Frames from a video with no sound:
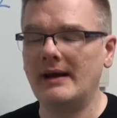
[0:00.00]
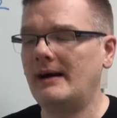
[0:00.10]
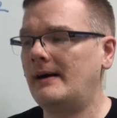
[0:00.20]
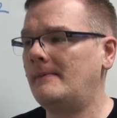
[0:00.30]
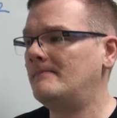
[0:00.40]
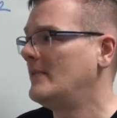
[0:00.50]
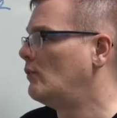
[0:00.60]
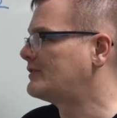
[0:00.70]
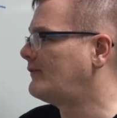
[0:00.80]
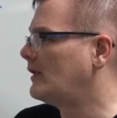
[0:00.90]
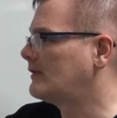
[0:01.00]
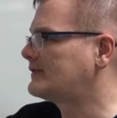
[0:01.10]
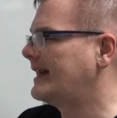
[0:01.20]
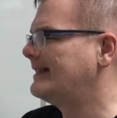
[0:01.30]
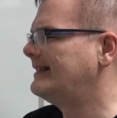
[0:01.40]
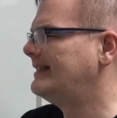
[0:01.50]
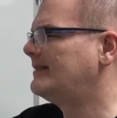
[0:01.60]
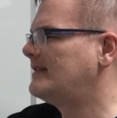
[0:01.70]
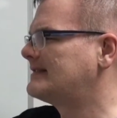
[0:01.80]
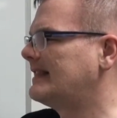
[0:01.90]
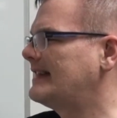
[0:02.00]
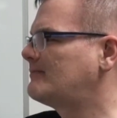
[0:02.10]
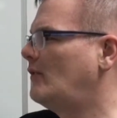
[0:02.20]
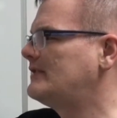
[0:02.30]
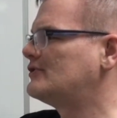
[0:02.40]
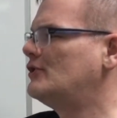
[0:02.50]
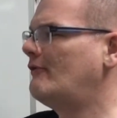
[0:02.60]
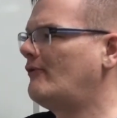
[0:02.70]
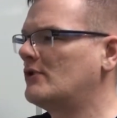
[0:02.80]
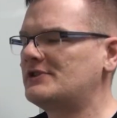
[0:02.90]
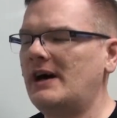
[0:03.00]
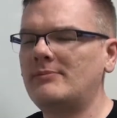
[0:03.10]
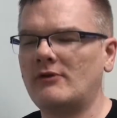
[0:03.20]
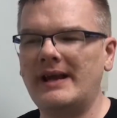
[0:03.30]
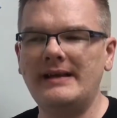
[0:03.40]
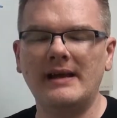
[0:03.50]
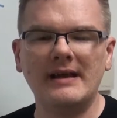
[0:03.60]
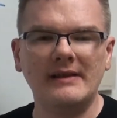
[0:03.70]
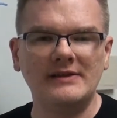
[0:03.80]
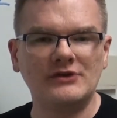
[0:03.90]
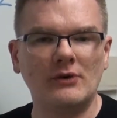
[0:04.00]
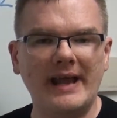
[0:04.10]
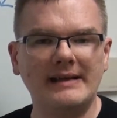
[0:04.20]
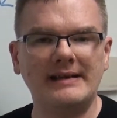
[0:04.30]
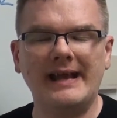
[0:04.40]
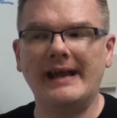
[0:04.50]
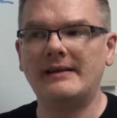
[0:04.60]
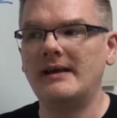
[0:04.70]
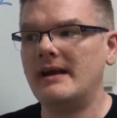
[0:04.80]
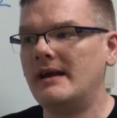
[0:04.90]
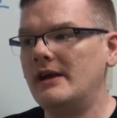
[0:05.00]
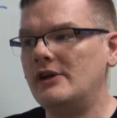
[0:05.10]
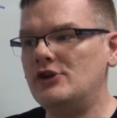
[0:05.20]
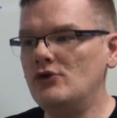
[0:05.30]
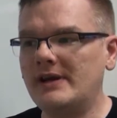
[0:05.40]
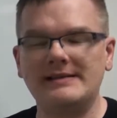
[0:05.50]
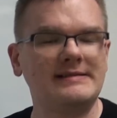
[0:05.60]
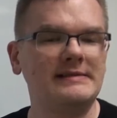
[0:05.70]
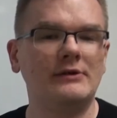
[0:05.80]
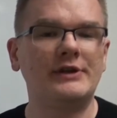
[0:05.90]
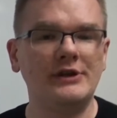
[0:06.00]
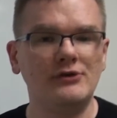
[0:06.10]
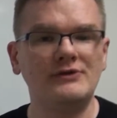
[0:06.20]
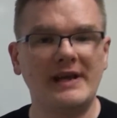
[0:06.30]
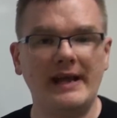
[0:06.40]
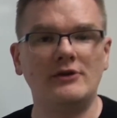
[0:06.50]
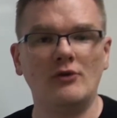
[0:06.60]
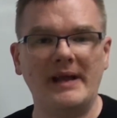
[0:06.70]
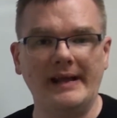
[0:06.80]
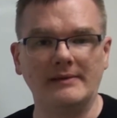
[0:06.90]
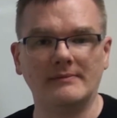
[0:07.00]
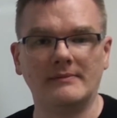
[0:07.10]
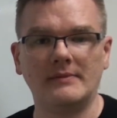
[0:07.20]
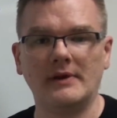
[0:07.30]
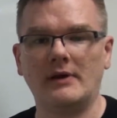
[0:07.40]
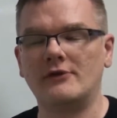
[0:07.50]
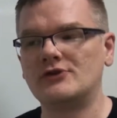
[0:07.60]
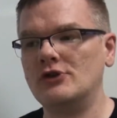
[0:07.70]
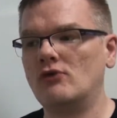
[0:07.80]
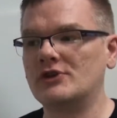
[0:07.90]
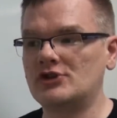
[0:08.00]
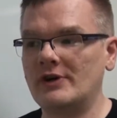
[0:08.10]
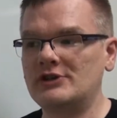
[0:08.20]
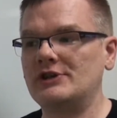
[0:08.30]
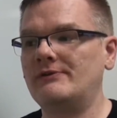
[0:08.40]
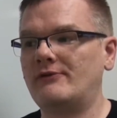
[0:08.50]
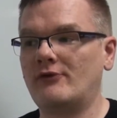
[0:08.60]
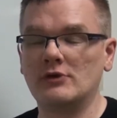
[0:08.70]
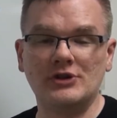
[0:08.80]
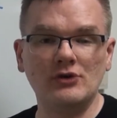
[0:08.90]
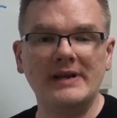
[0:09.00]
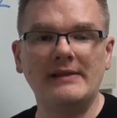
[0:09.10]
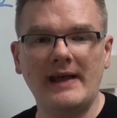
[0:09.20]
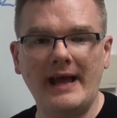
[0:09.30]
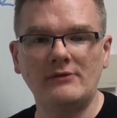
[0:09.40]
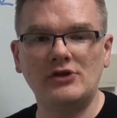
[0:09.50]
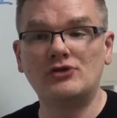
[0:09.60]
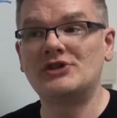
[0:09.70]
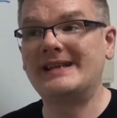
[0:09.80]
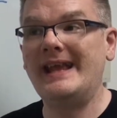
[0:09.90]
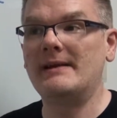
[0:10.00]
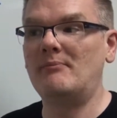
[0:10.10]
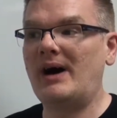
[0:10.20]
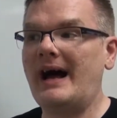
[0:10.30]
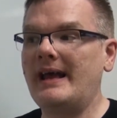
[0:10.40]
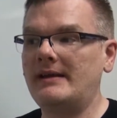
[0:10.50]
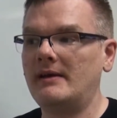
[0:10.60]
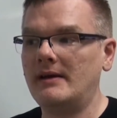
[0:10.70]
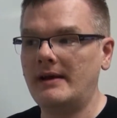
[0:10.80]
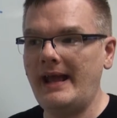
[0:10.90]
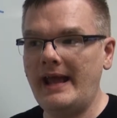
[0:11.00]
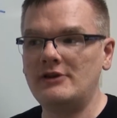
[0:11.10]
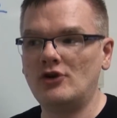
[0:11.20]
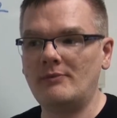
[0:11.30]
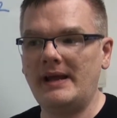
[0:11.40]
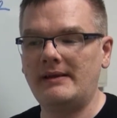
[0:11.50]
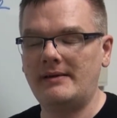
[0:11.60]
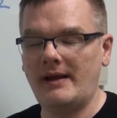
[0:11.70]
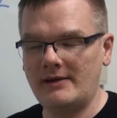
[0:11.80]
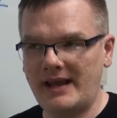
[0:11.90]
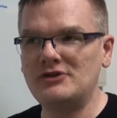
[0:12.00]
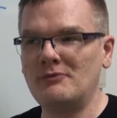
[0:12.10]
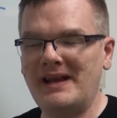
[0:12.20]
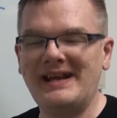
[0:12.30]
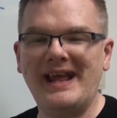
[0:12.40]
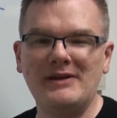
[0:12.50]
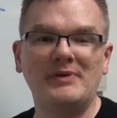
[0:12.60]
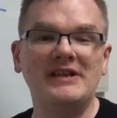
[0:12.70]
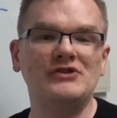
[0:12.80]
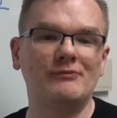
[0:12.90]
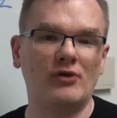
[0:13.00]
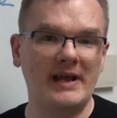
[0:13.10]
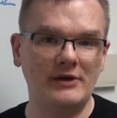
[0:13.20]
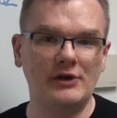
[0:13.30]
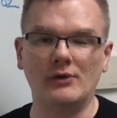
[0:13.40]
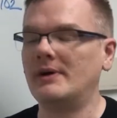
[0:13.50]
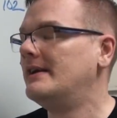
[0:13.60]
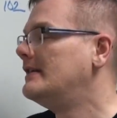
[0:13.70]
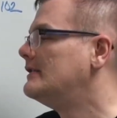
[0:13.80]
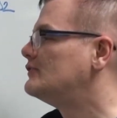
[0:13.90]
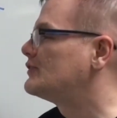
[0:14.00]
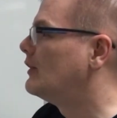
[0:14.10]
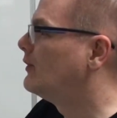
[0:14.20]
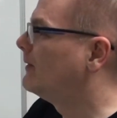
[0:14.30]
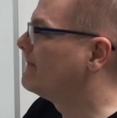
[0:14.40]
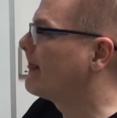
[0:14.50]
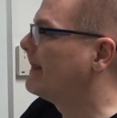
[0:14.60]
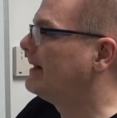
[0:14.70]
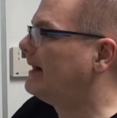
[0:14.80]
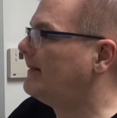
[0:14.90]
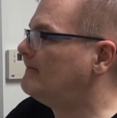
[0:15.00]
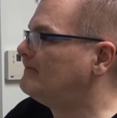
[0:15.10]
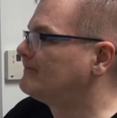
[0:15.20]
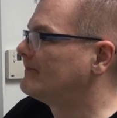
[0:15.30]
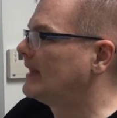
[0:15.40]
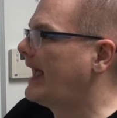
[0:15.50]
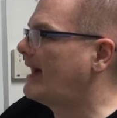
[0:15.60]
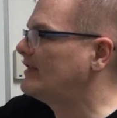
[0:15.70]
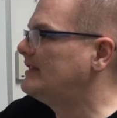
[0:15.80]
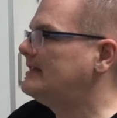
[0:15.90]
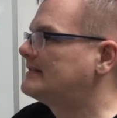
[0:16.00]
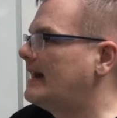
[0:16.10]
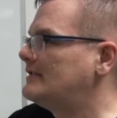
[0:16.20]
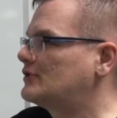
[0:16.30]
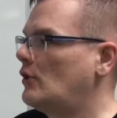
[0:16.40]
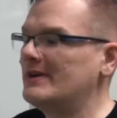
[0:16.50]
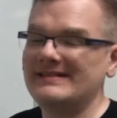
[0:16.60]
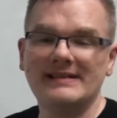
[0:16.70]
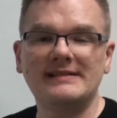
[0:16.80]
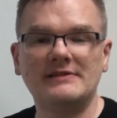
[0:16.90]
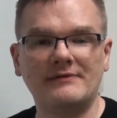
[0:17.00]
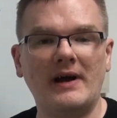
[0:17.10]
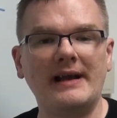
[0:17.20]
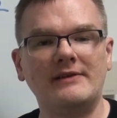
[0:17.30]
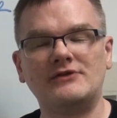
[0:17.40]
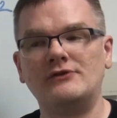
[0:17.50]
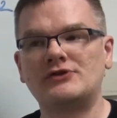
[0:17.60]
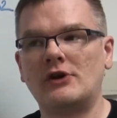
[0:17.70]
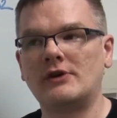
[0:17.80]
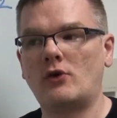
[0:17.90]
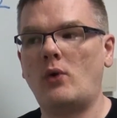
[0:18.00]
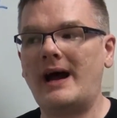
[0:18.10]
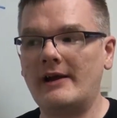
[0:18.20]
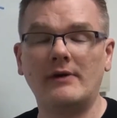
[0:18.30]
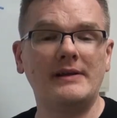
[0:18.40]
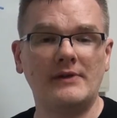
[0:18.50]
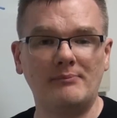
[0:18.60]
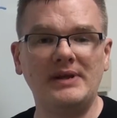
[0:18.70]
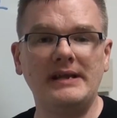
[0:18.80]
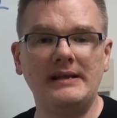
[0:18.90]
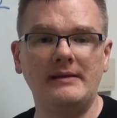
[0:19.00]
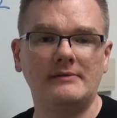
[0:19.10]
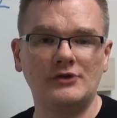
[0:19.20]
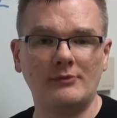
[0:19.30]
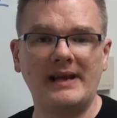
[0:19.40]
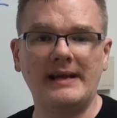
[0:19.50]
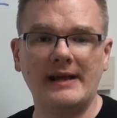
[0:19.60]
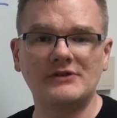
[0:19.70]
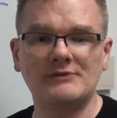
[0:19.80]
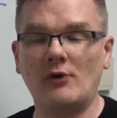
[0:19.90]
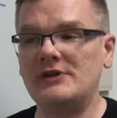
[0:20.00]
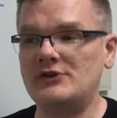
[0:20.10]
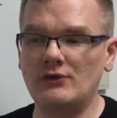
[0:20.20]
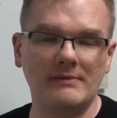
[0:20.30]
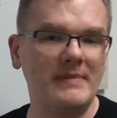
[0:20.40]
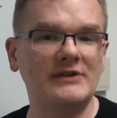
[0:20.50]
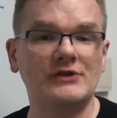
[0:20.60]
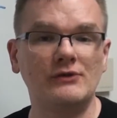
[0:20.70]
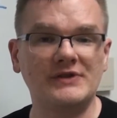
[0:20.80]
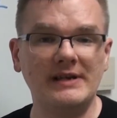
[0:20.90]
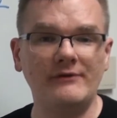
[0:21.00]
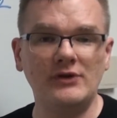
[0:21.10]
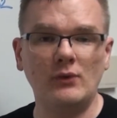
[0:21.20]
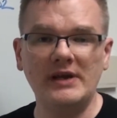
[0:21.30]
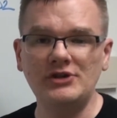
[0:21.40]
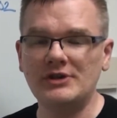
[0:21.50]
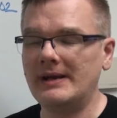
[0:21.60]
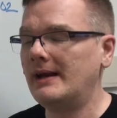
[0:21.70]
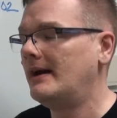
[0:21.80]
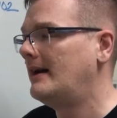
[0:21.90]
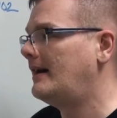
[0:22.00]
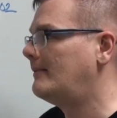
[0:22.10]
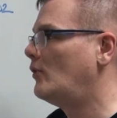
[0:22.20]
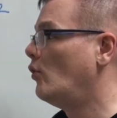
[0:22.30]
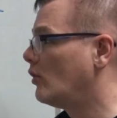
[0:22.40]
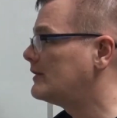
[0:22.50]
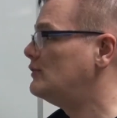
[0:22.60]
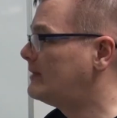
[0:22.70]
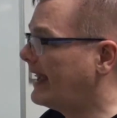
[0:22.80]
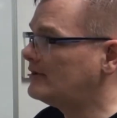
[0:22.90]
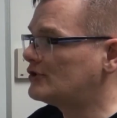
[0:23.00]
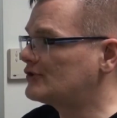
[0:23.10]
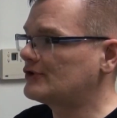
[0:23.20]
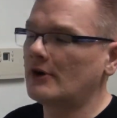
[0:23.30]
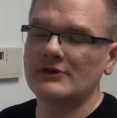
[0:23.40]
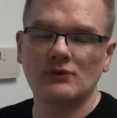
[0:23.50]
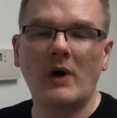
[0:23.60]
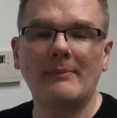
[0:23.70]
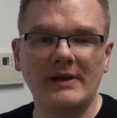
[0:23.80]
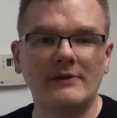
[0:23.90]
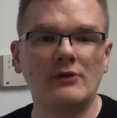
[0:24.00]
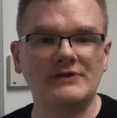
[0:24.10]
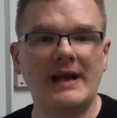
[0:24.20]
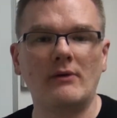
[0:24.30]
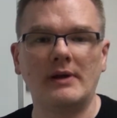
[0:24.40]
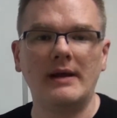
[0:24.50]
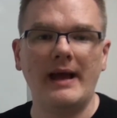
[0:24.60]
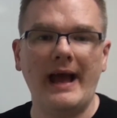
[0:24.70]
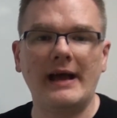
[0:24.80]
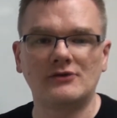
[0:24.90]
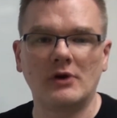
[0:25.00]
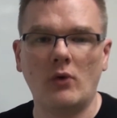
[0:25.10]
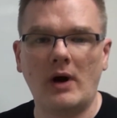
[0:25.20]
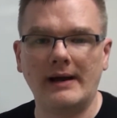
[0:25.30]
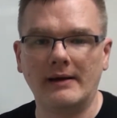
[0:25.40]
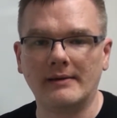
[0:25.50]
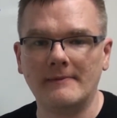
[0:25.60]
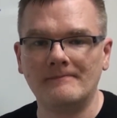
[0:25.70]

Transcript: um, which falls kind of into this last point. There's no forced upgrade. These go hand in hand. You can still use a domain. Uh, there's no restriction for doing that. You just can't buy a domain, A domain AP is brand new. So um, having these guys coexist is fine. As you start acquiring the B domain access points, you can mix those in if you wish, um, or you can just start swapping those out as required.